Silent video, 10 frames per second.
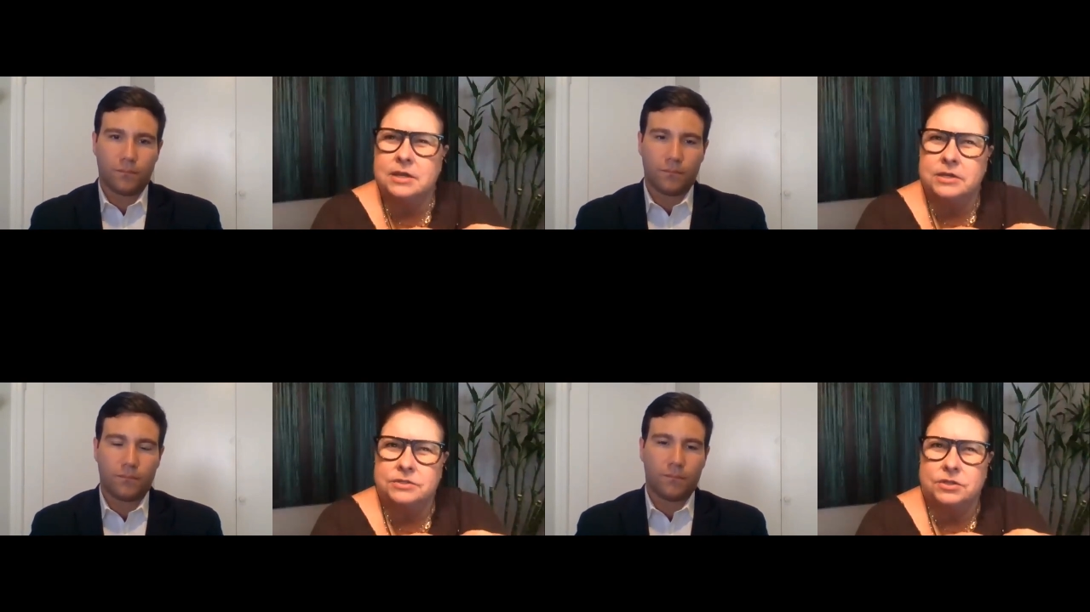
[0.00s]

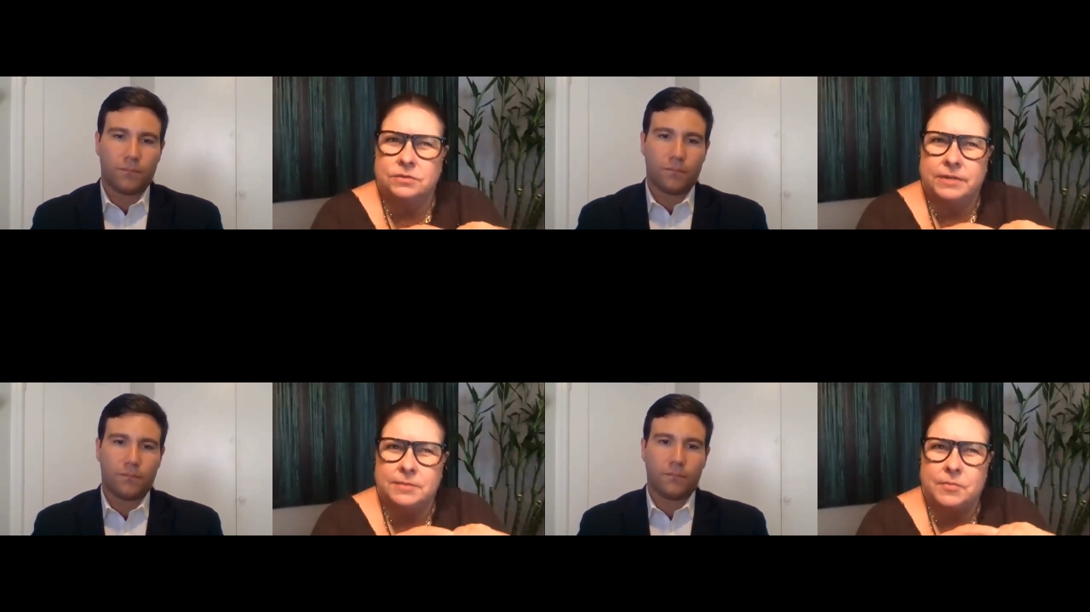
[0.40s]
Speaker 1: so
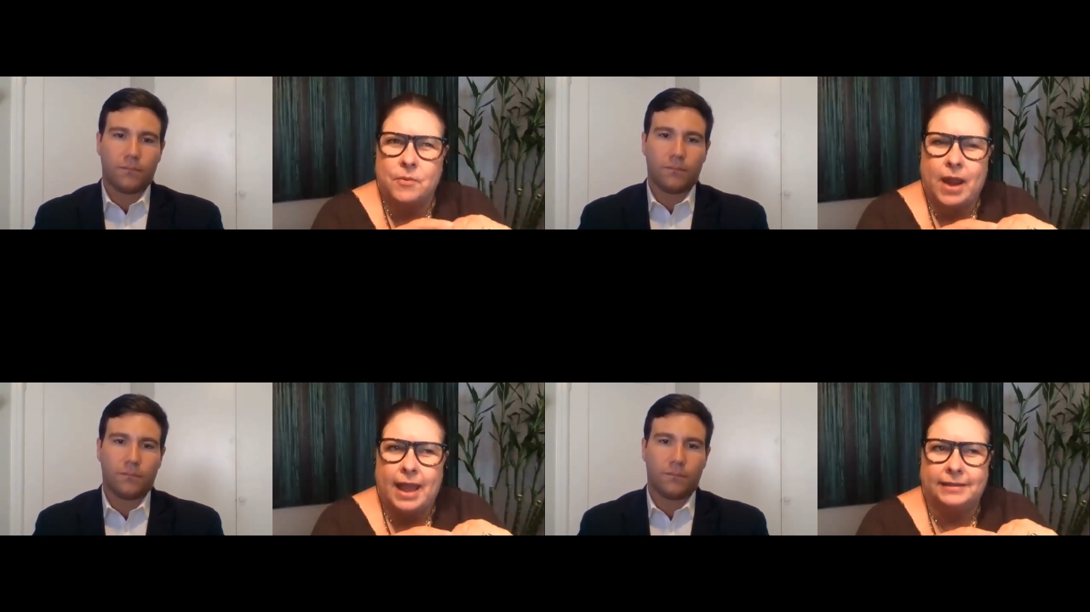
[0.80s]
many
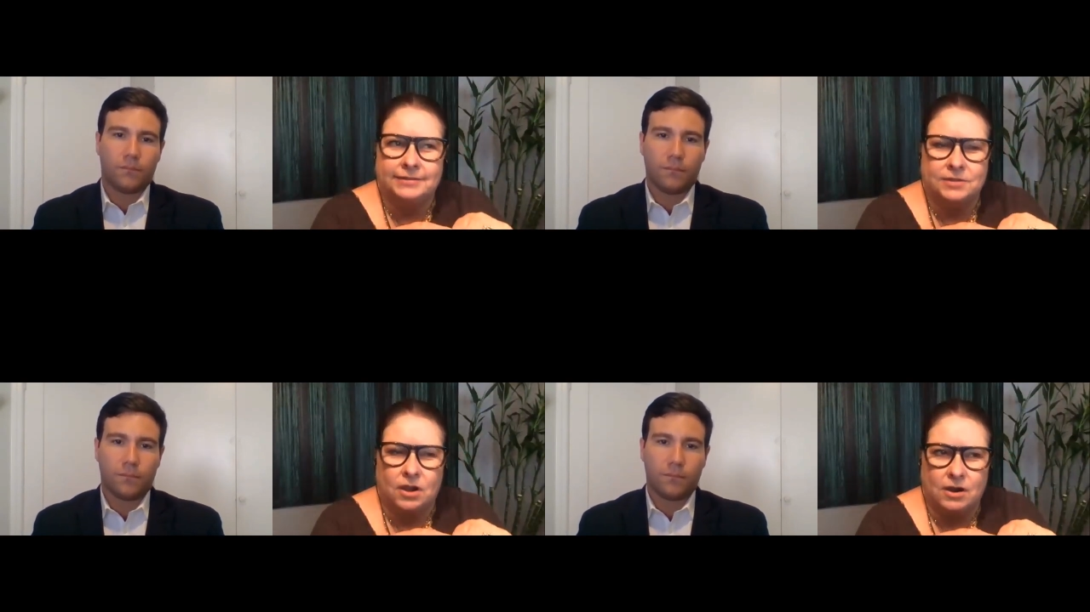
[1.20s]

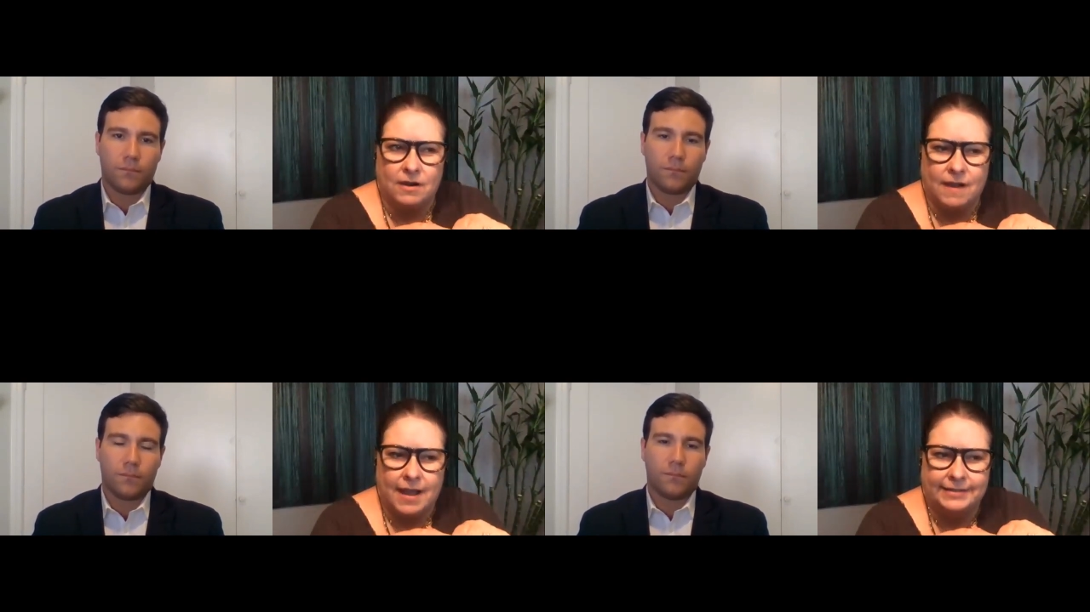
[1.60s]
brands are
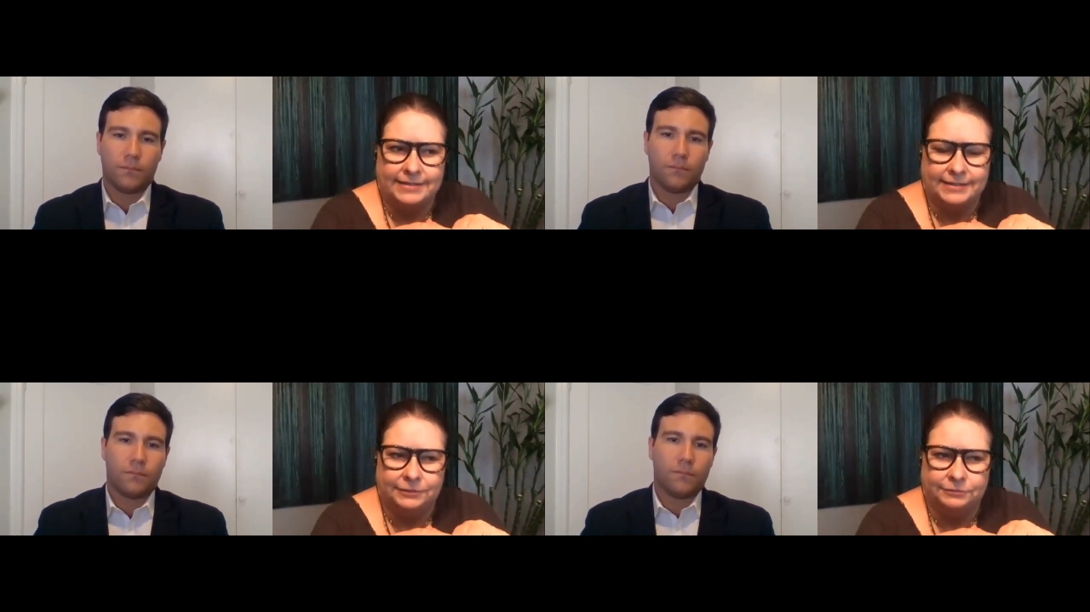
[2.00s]
kind
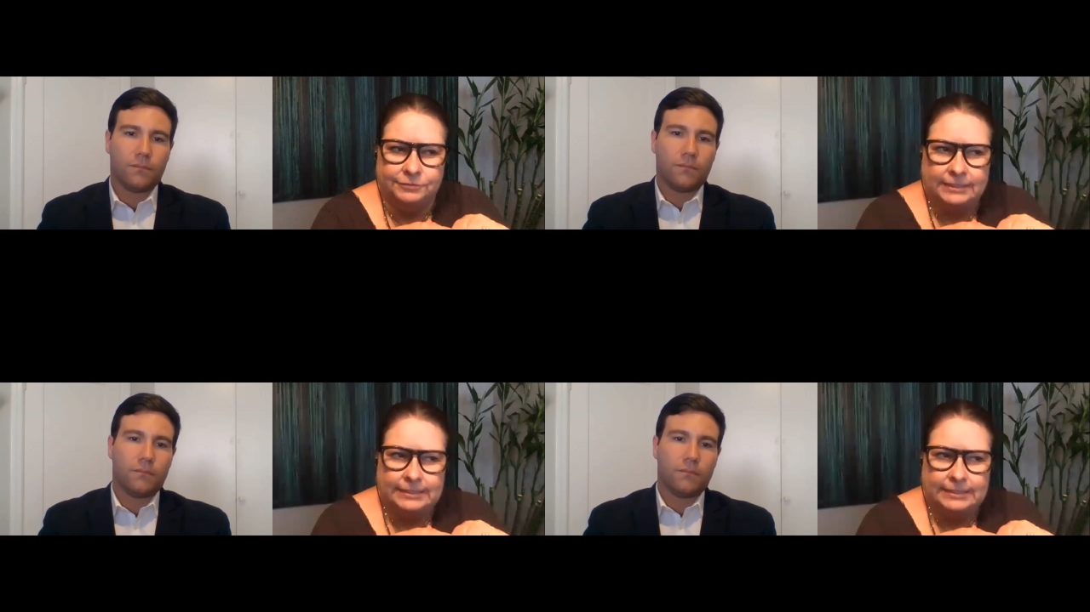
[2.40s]
of